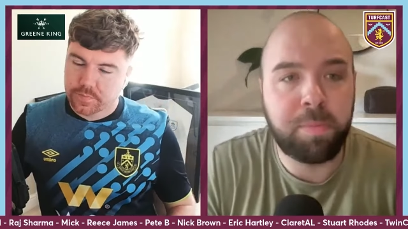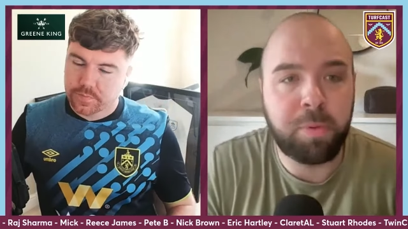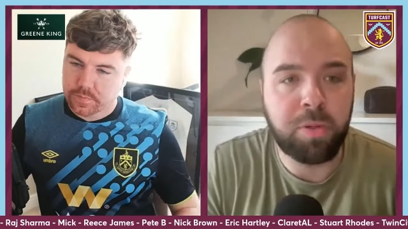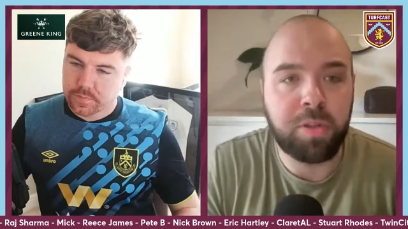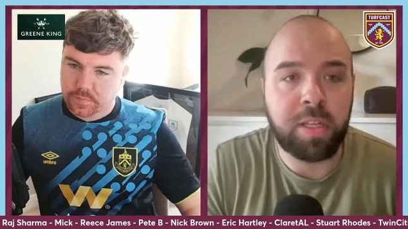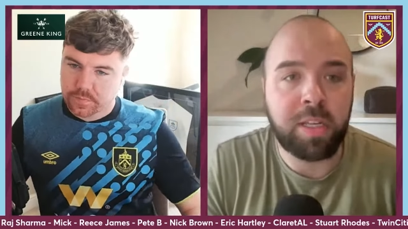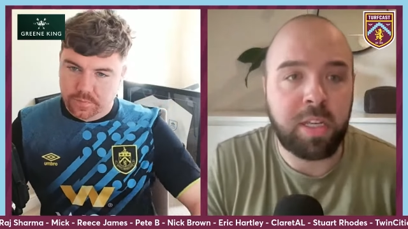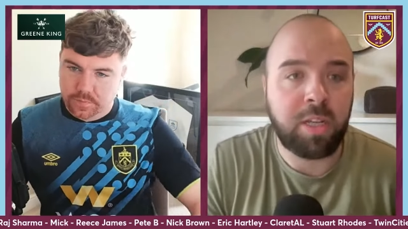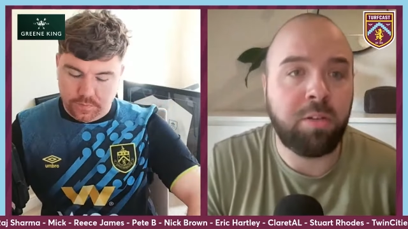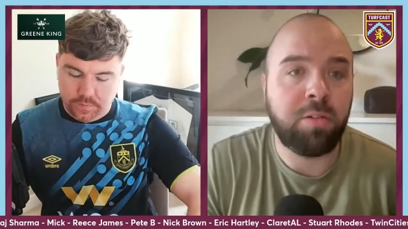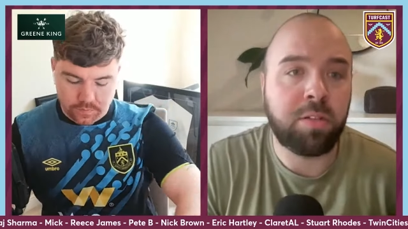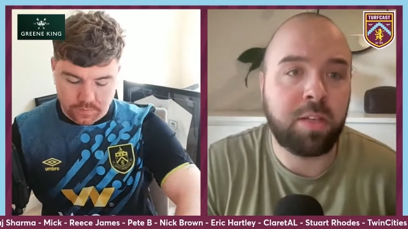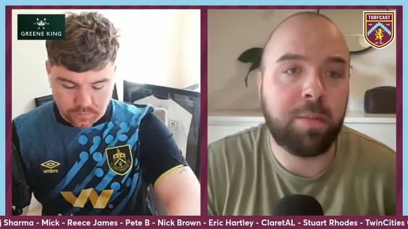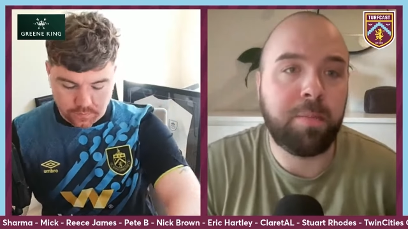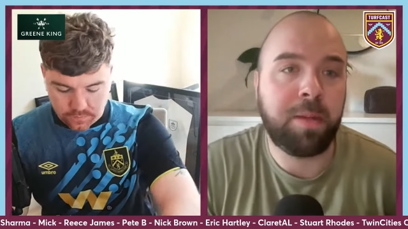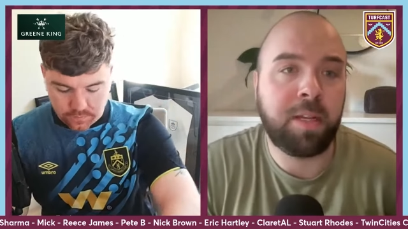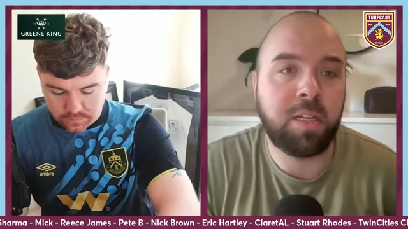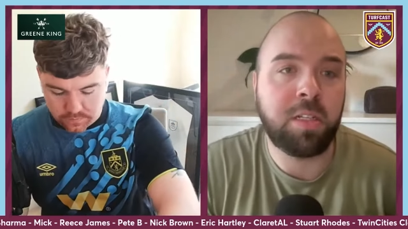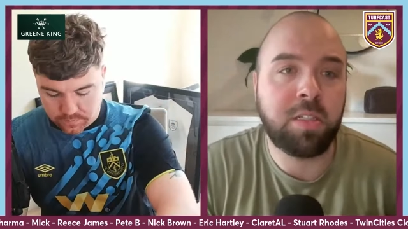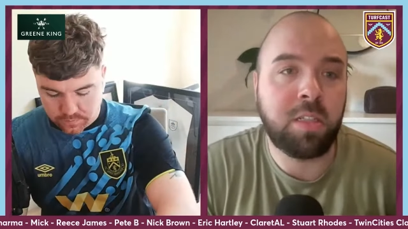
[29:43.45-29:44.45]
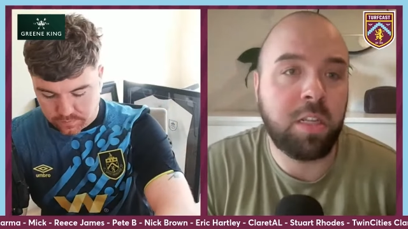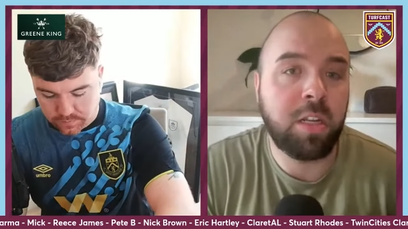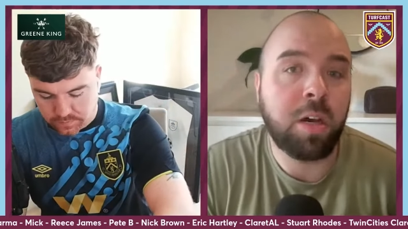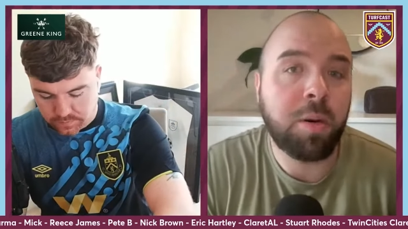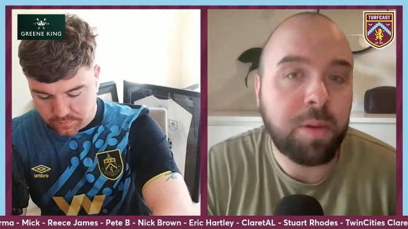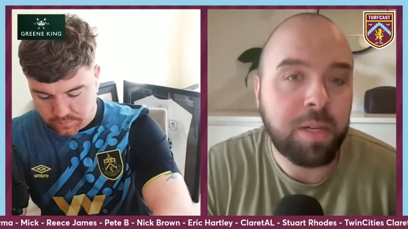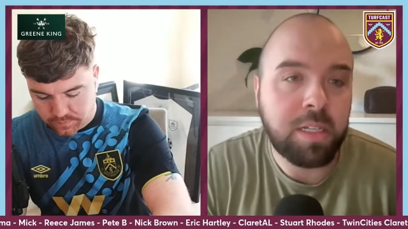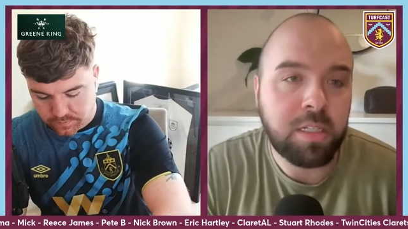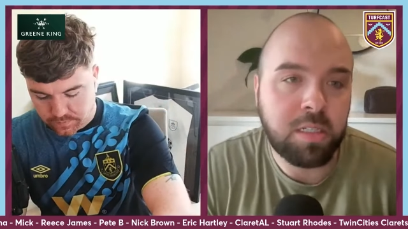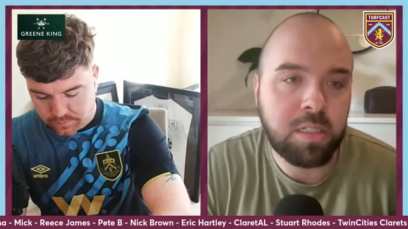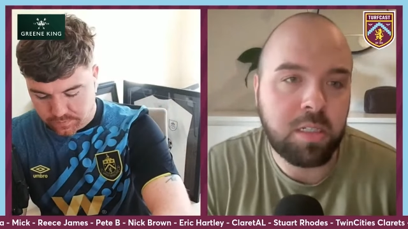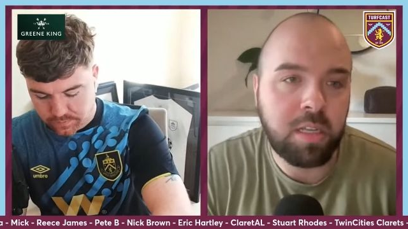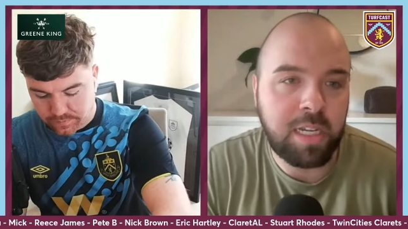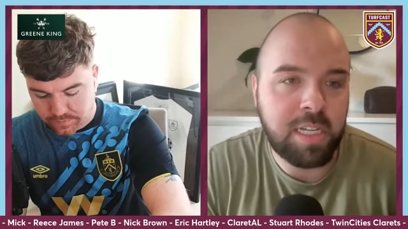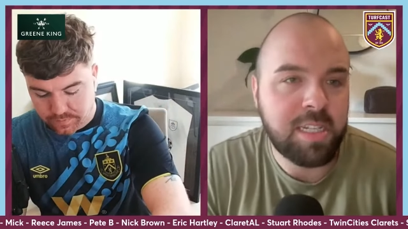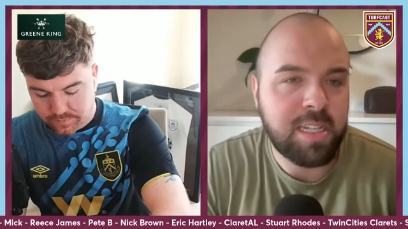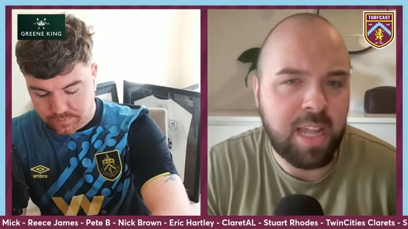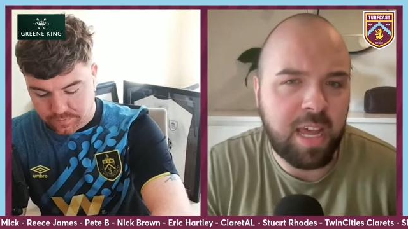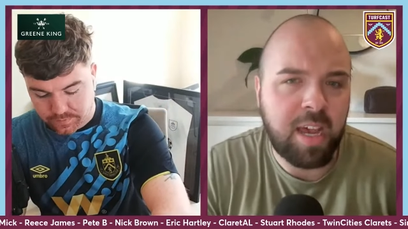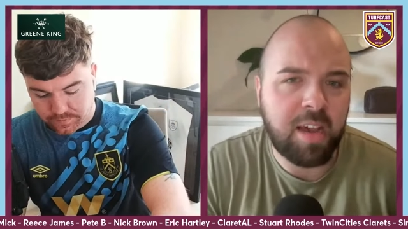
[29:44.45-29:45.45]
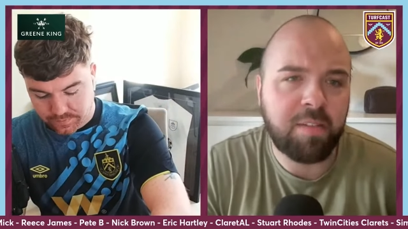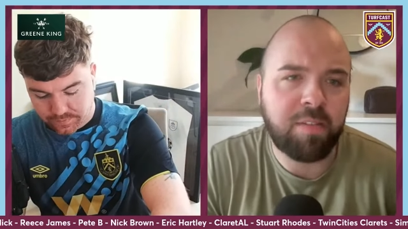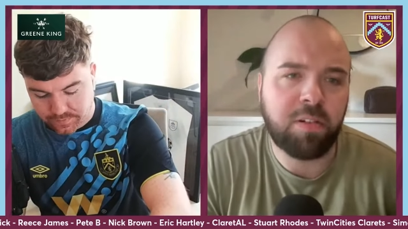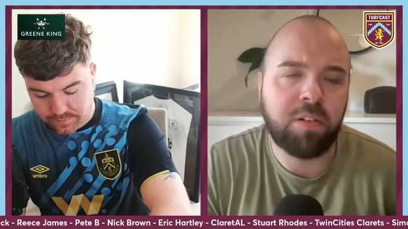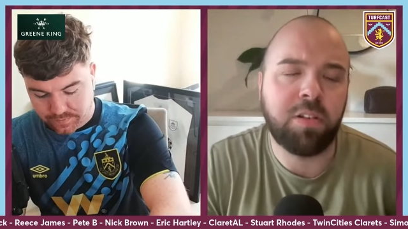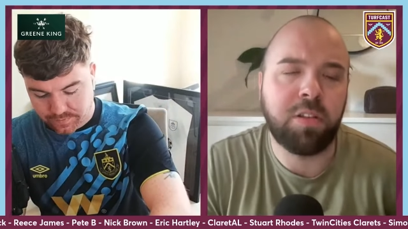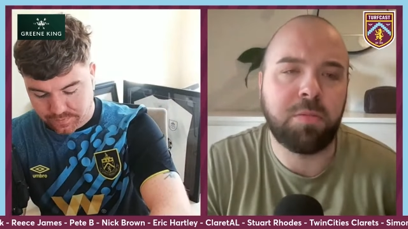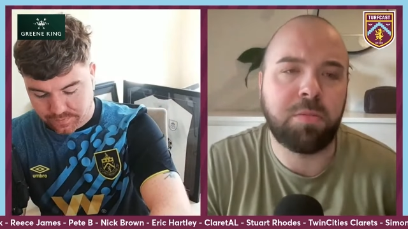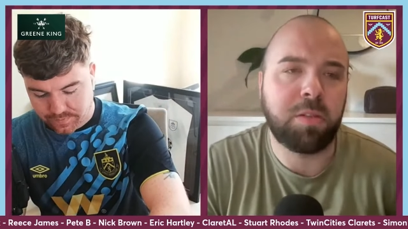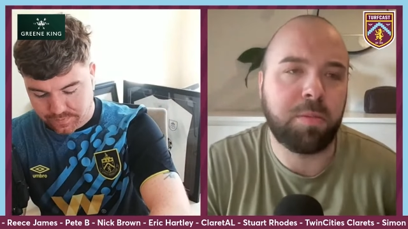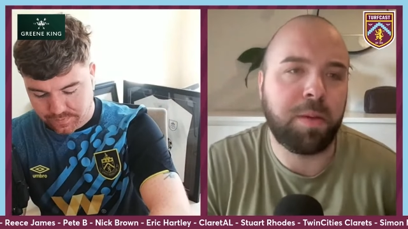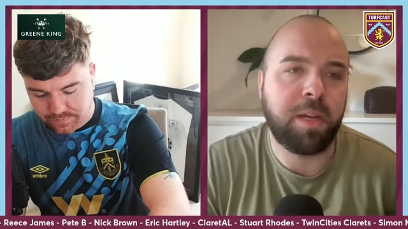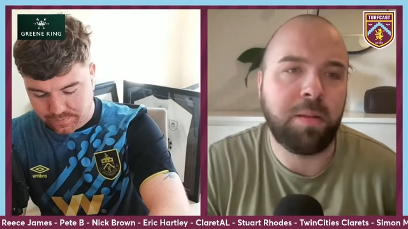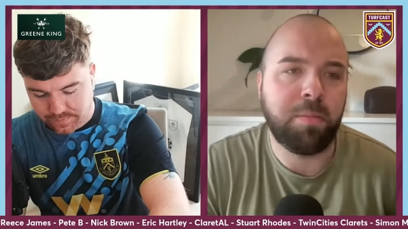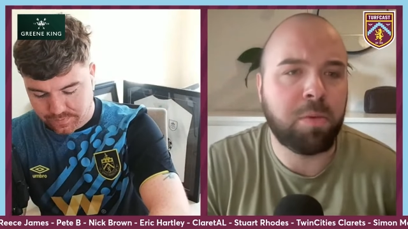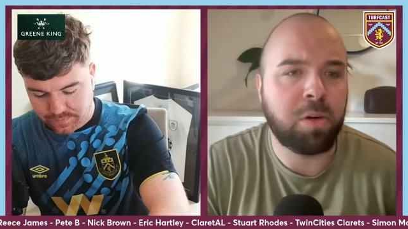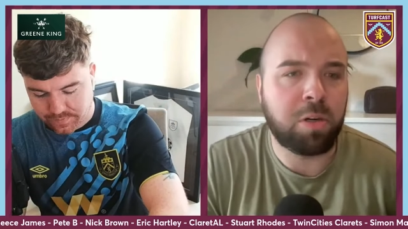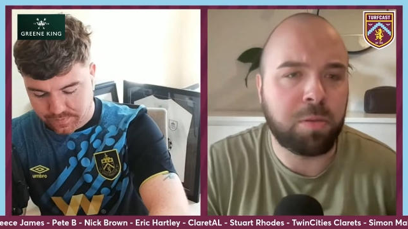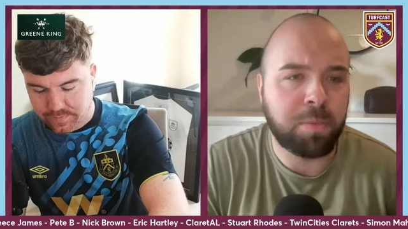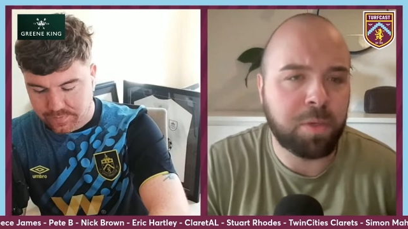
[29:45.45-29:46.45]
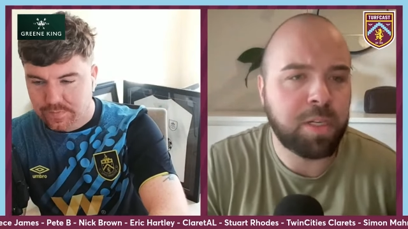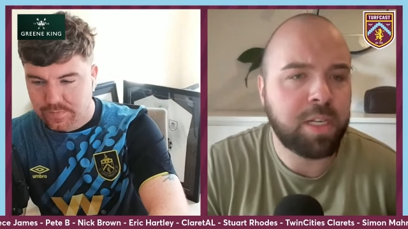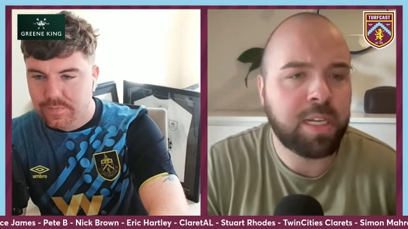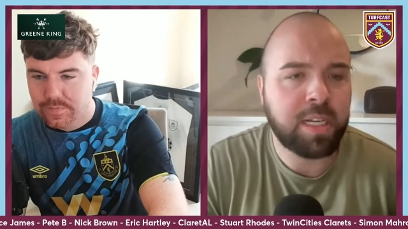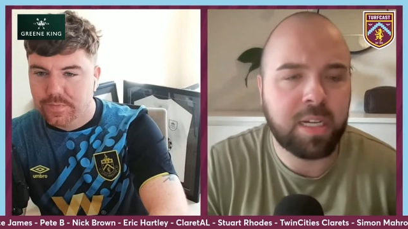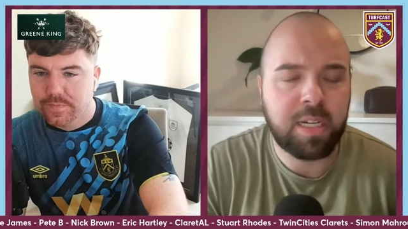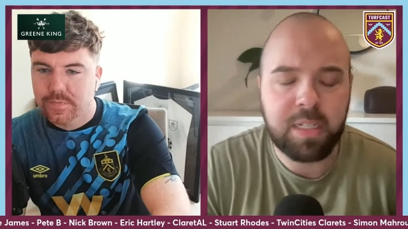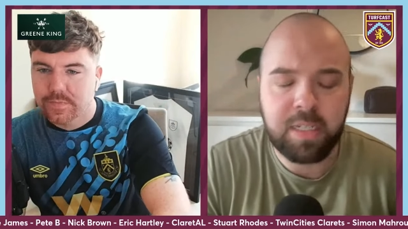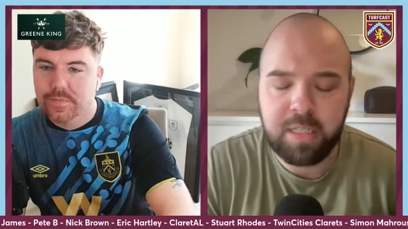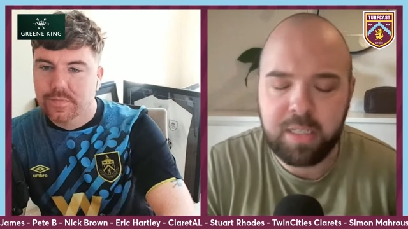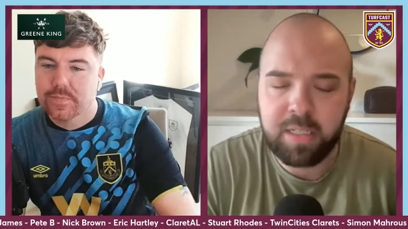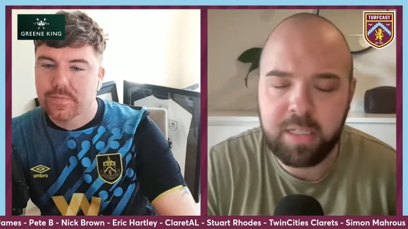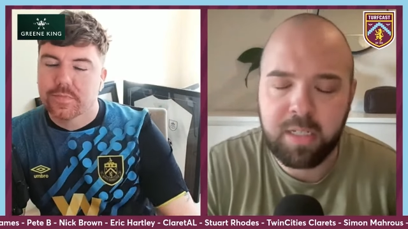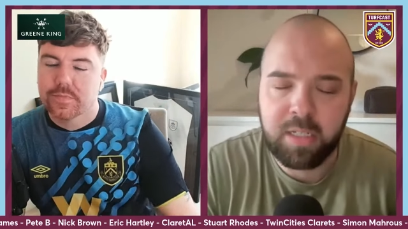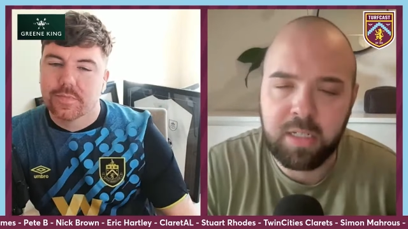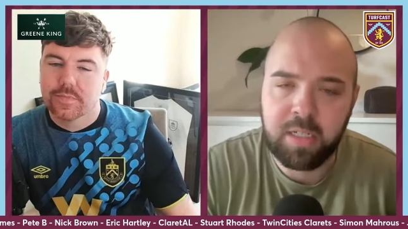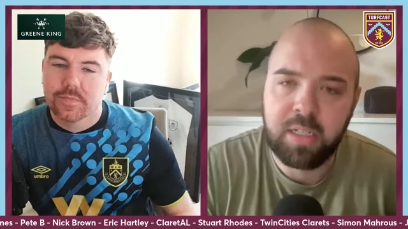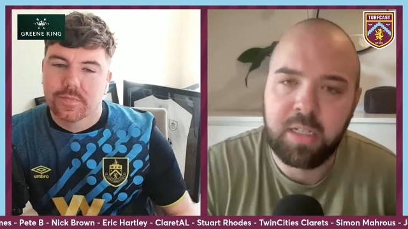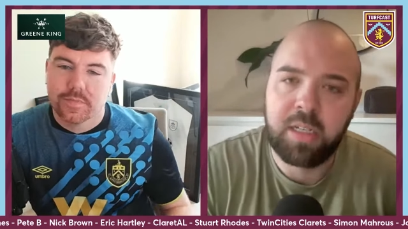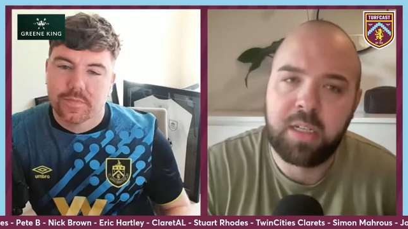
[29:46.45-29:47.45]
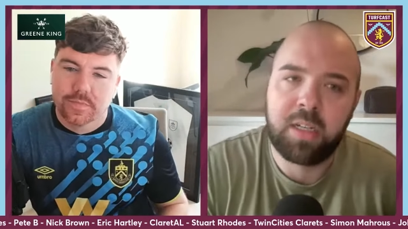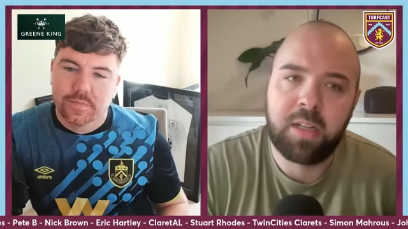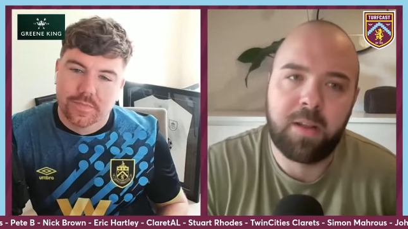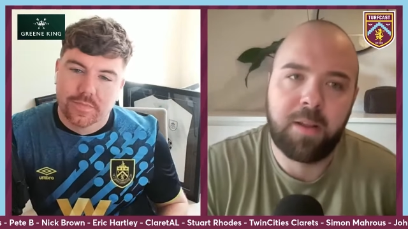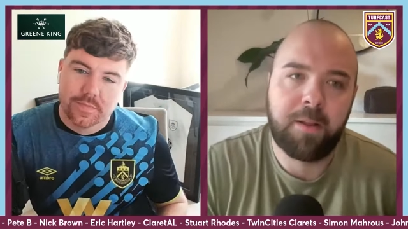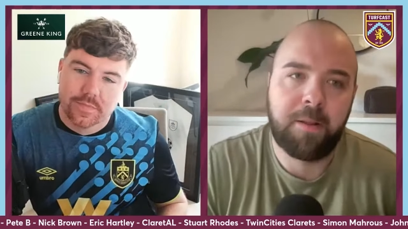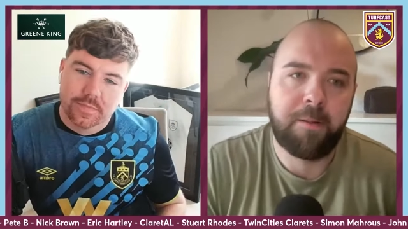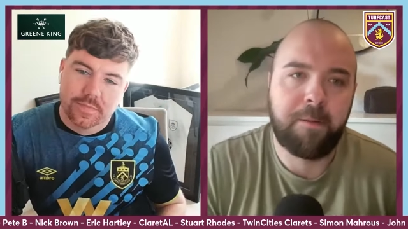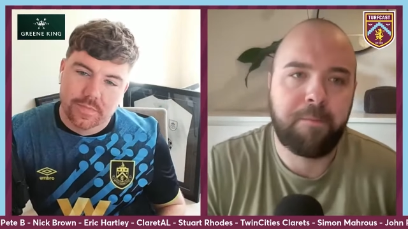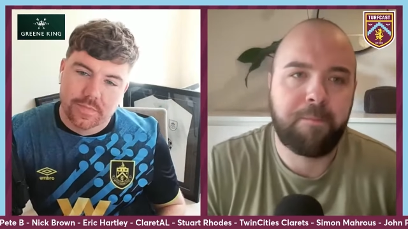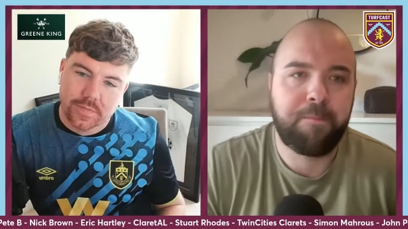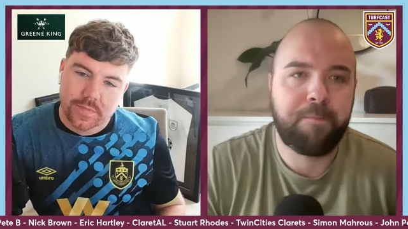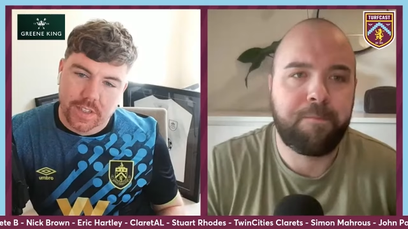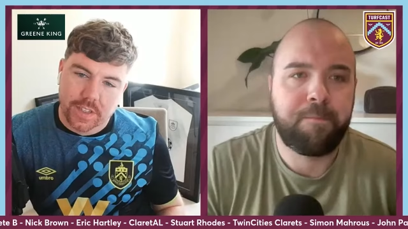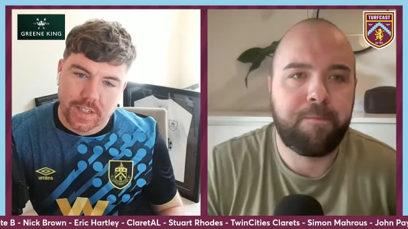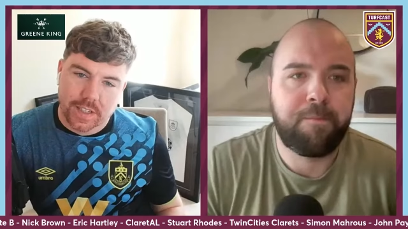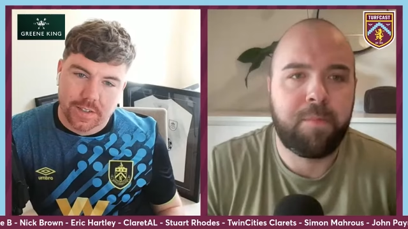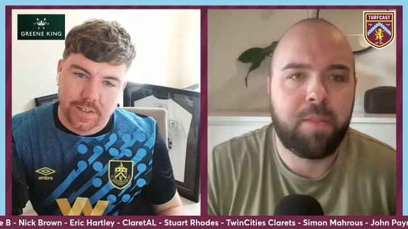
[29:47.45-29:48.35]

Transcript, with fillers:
Speaker 1: but they use it because they know it's there for them to make more money, kind of thing. Yeah,